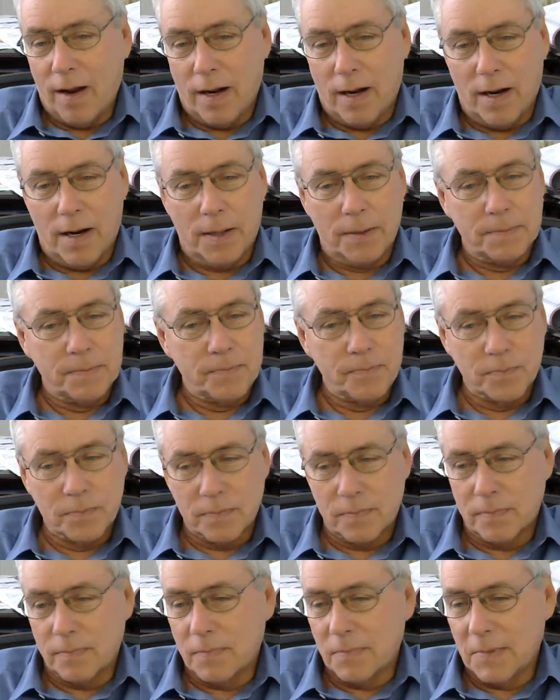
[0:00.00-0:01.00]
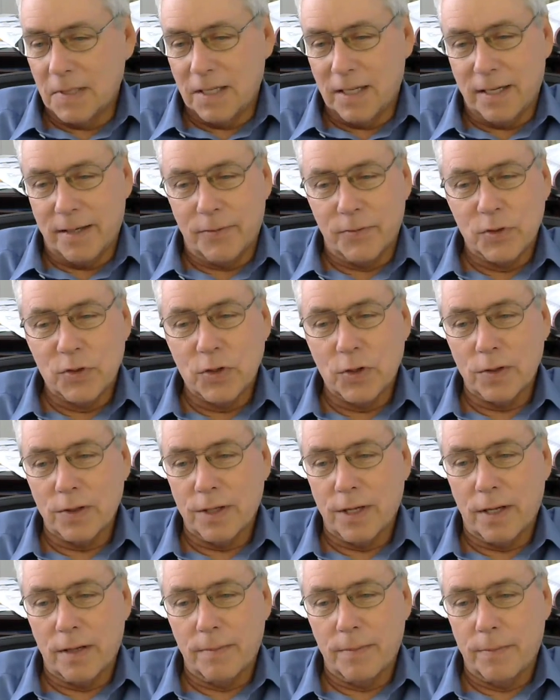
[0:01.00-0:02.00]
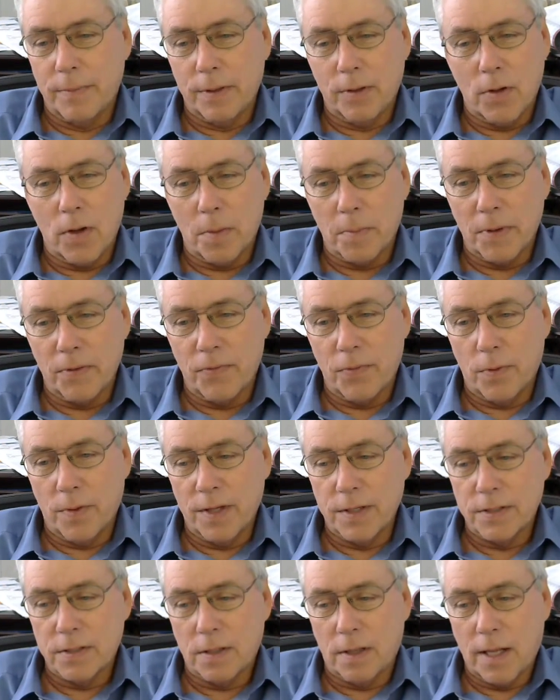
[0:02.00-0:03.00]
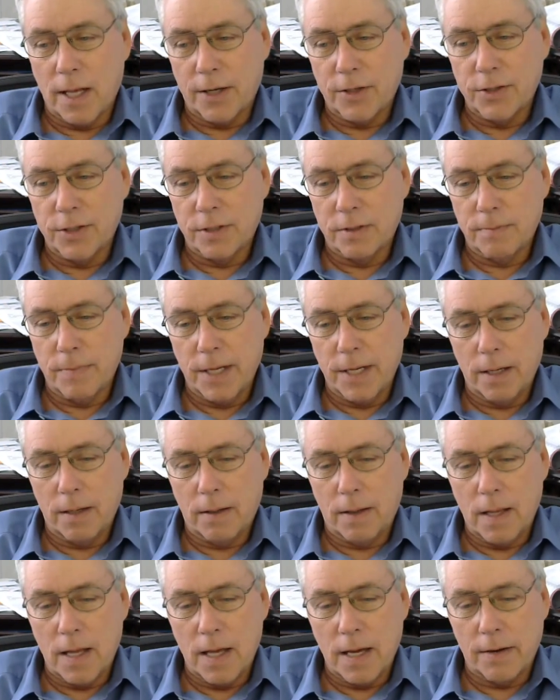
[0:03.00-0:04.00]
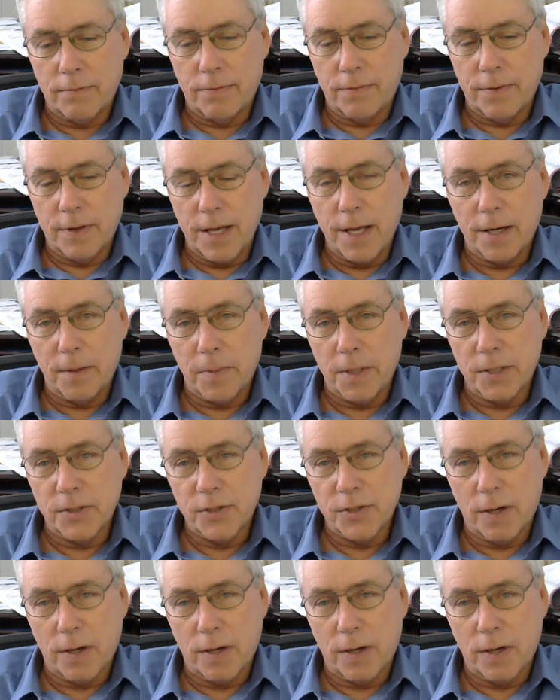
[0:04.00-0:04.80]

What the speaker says: and certainly long before this election made a lot of enemies